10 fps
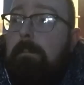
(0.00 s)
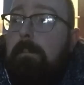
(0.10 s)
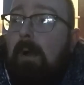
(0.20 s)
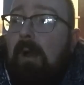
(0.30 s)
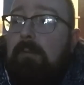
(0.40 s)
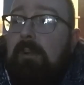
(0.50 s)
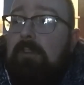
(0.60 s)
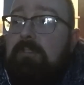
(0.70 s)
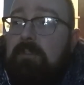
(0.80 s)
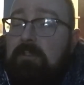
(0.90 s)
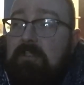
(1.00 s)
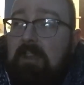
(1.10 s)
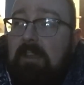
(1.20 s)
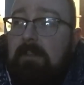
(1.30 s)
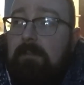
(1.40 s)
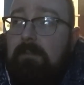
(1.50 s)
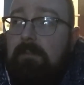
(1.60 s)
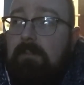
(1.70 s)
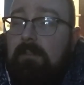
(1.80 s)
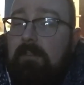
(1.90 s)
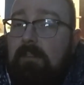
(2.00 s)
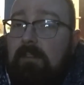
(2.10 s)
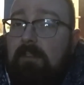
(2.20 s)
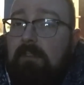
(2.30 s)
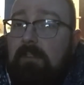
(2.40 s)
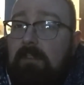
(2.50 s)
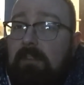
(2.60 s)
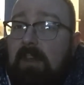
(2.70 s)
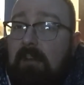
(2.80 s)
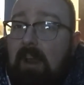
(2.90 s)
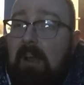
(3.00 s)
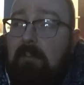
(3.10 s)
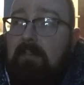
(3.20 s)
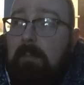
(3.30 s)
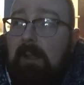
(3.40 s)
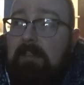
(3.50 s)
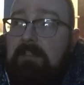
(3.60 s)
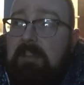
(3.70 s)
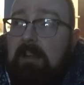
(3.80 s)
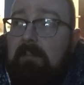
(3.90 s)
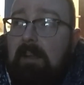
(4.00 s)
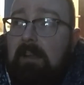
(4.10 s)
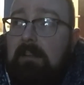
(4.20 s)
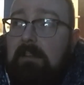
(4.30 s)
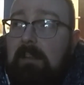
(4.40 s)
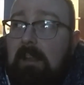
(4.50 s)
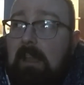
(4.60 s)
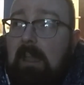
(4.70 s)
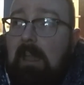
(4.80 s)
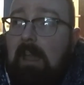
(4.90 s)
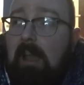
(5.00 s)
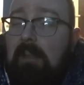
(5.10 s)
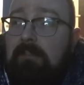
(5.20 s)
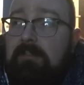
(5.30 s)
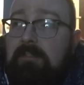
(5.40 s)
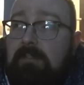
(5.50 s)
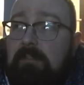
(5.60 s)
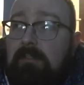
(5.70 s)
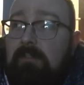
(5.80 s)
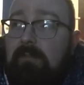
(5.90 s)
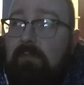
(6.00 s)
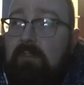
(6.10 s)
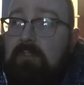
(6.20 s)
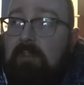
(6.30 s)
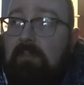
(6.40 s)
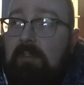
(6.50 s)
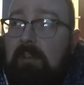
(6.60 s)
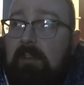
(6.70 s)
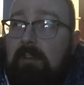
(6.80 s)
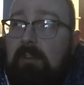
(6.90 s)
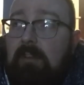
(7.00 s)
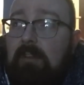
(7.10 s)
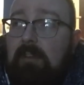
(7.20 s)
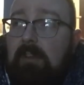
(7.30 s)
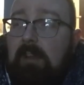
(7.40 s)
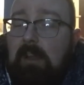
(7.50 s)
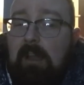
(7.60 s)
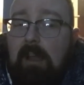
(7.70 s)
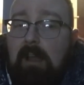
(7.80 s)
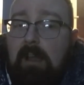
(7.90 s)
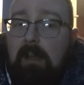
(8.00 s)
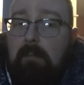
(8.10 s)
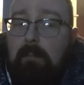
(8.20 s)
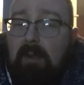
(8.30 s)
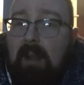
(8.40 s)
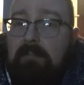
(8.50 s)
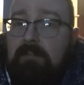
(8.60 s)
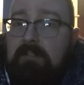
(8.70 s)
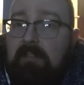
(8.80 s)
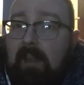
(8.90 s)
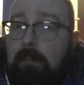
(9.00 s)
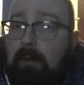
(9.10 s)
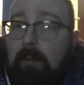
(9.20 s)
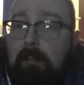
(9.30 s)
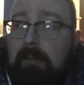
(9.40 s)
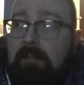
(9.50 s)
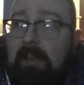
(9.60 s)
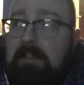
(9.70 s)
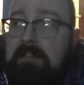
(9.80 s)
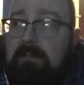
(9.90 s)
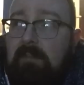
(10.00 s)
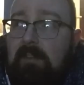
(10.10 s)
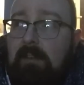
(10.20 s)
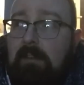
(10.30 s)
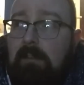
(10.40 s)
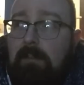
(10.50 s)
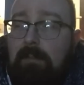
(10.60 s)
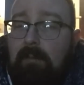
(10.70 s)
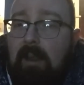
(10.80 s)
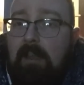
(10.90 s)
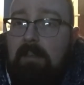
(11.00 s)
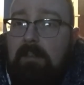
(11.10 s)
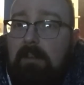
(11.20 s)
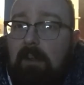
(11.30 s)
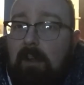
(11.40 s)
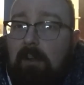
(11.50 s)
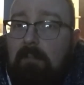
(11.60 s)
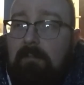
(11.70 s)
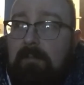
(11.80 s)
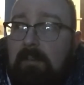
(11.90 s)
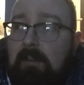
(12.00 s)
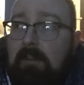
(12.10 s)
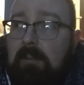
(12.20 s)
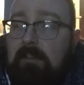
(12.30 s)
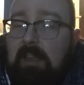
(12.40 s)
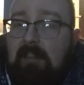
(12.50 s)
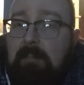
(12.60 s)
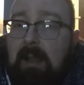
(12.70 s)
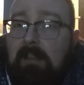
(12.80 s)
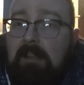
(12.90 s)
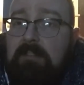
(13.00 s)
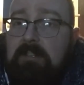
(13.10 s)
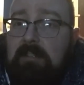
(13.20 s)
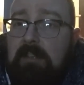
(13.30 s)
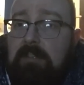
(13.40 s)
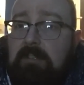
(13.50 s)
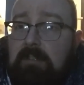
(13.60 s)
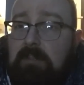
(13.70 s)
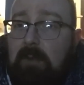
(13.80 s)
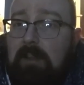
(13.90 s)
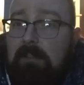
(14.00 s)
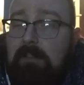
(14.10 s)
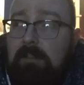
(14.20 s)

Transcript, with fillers: But I would also say there are other blends out there, and there's other uh, brands that are probably facing the threat of death by legislation as well.